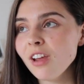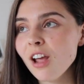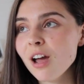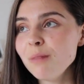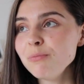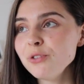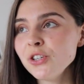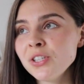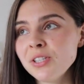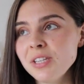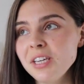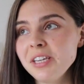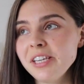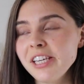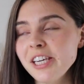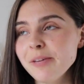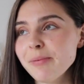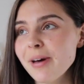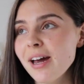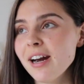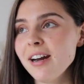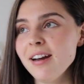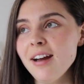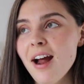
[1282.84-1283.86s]
I'm just thinking
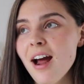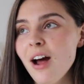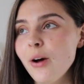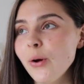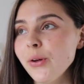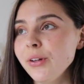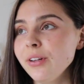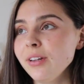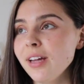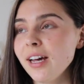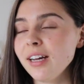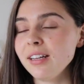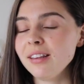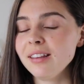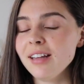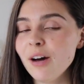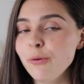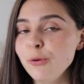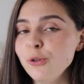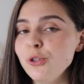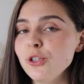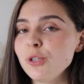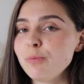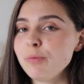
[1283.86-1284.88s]
about it now, and like that
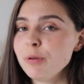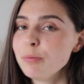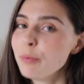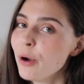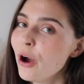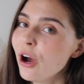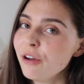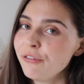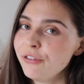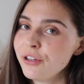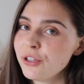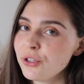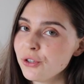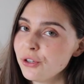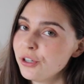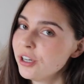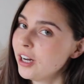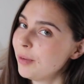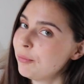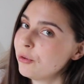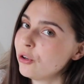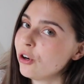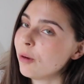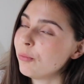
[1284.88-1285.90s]
would just be perfect on an
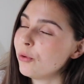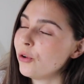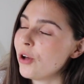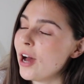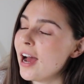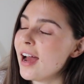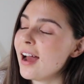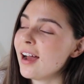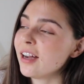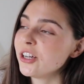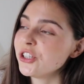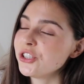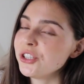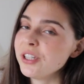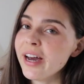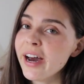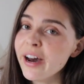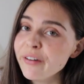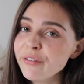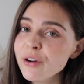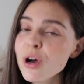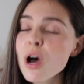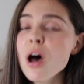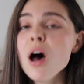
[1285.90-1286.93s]
apple crumble. I actually
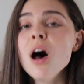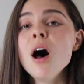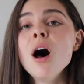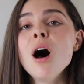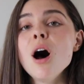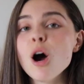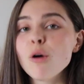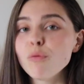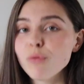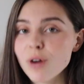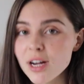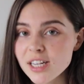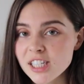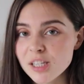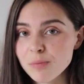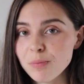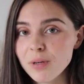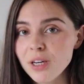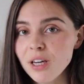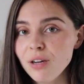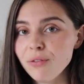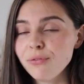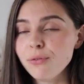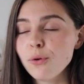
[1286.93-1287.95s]
have a
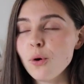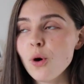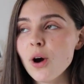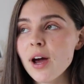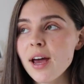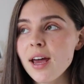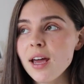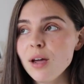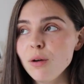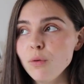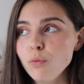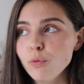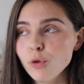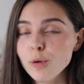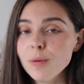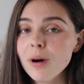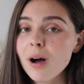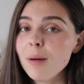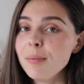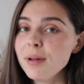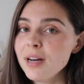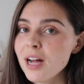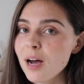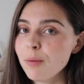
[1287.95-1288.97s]
recipe for a
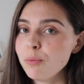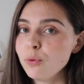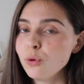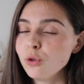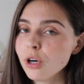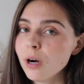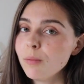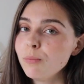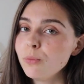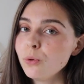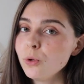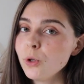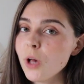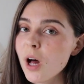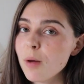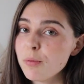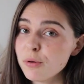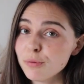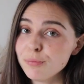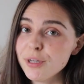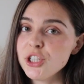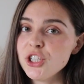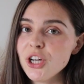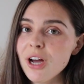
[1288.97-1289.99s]
rhubarb and apple crumble up
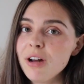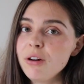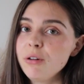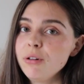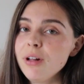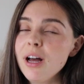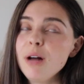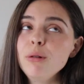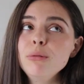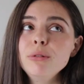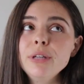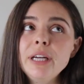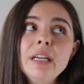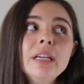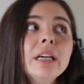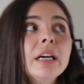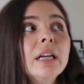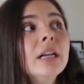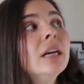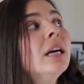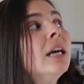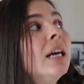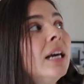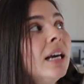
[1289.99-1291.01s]
on my channel. I'll link
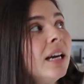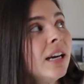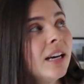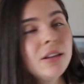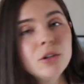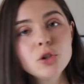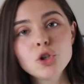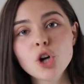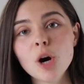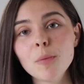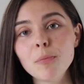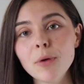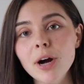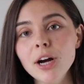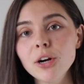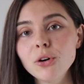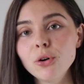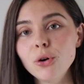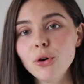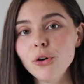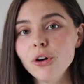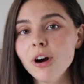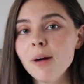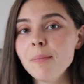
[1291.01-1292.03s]
it in the top right
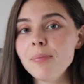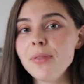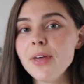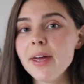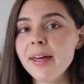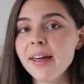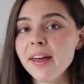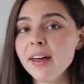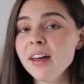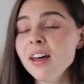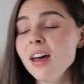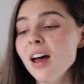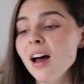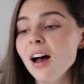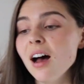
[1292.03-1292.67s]
corner up there.